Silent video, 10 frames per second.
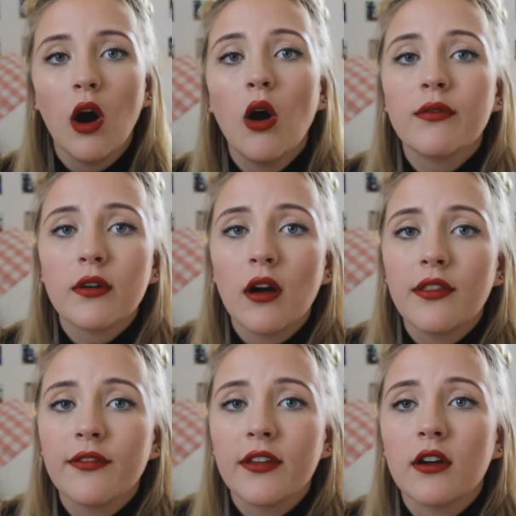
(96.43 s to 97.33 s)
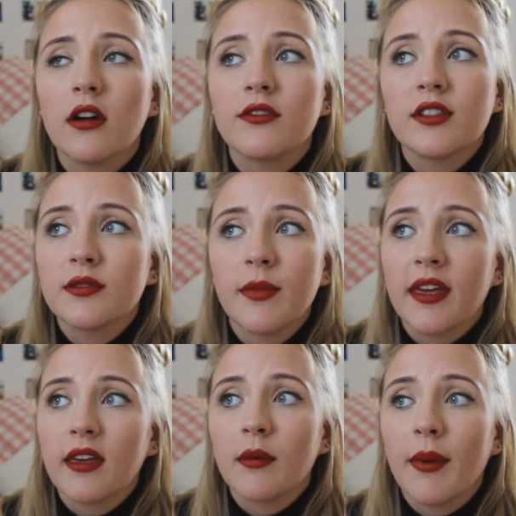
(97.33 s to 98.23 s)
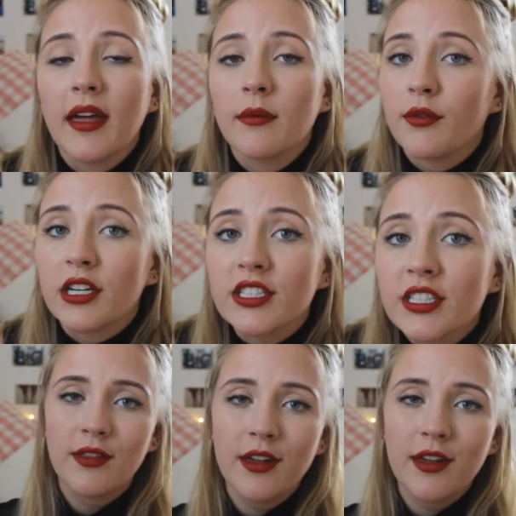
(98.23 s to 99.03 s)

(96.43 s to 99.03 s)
Overall, the fear of just making a bad impression.